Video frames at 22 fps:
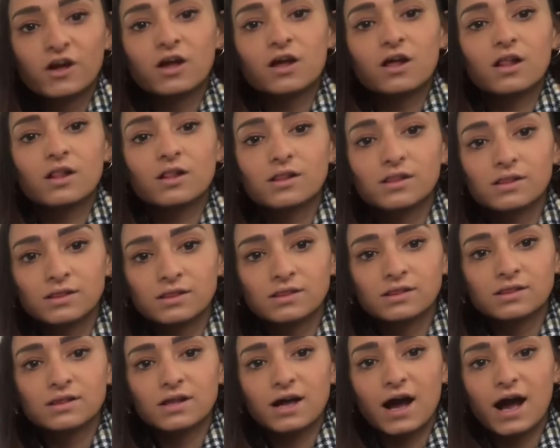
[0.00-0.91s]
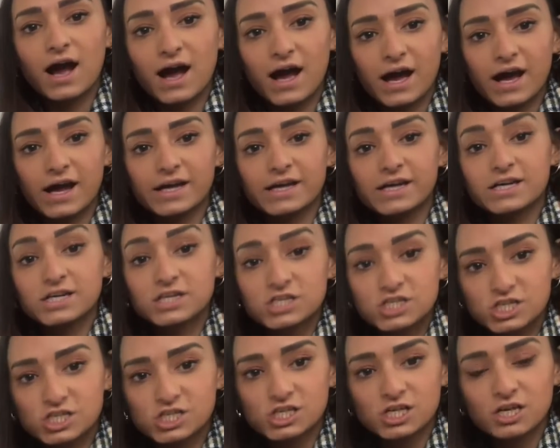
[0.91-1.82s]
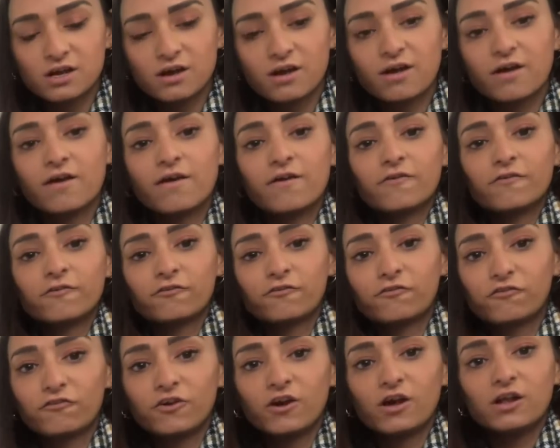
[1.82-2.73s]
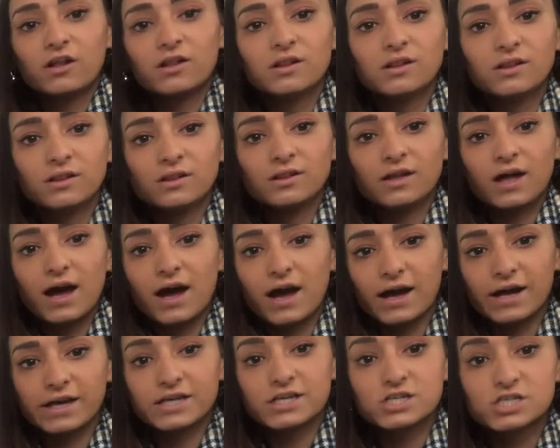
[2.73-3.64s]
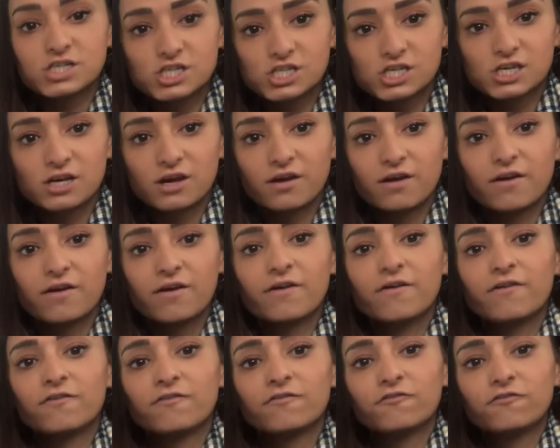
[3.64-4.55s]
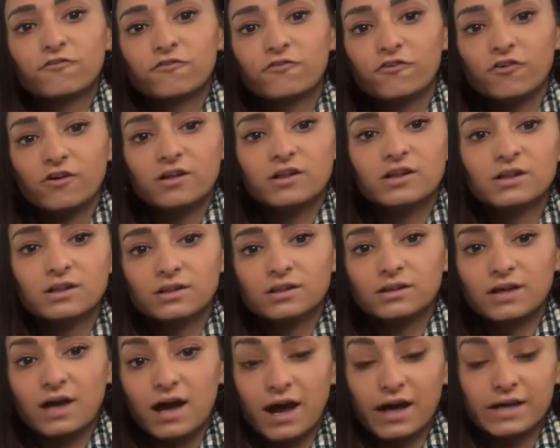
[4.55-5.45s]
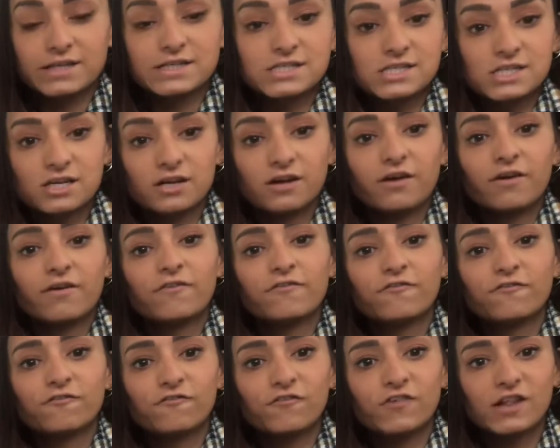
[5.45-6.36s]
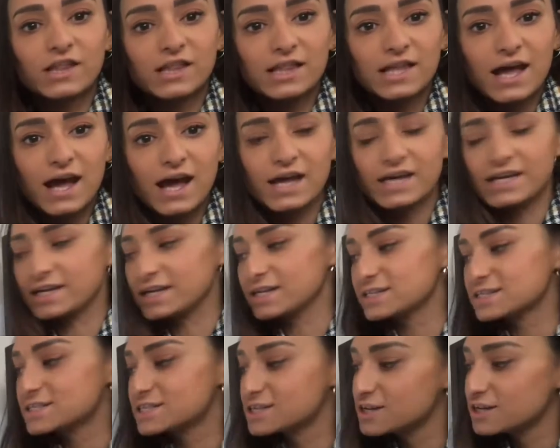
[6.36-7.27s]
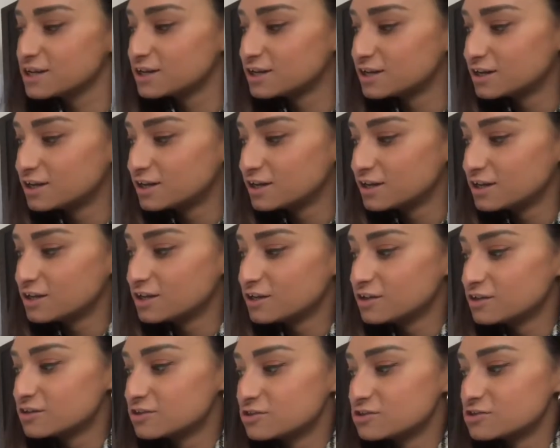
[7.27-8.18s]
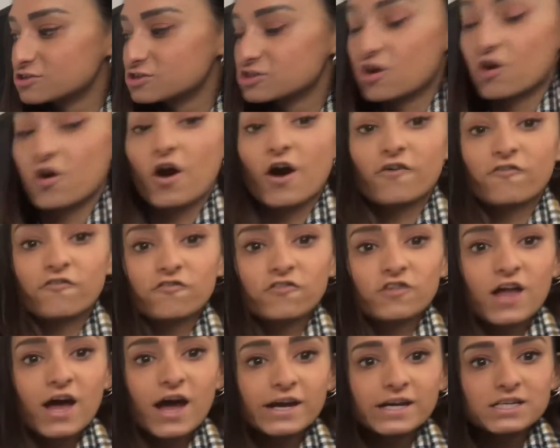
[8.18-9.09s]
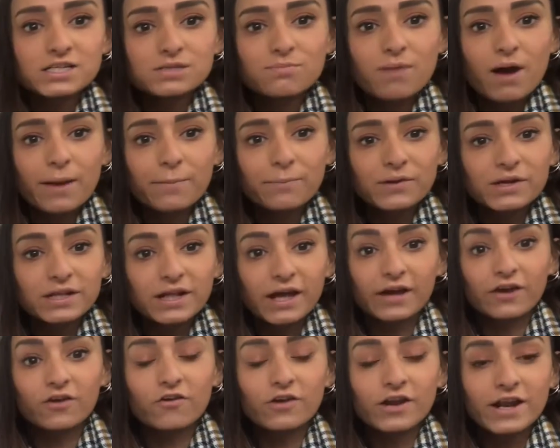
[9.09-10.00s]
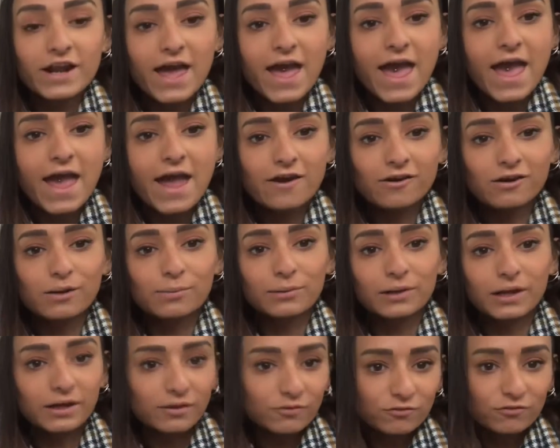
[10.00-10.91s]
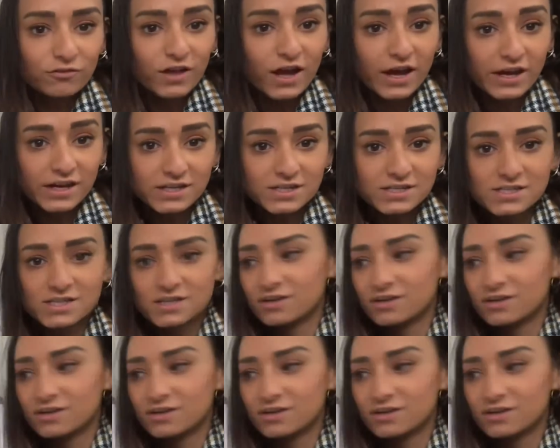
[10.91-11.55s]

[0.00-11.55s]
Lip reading: I, t. I, t. I, t. Flight. So a flight might be like on an aeroplane flight.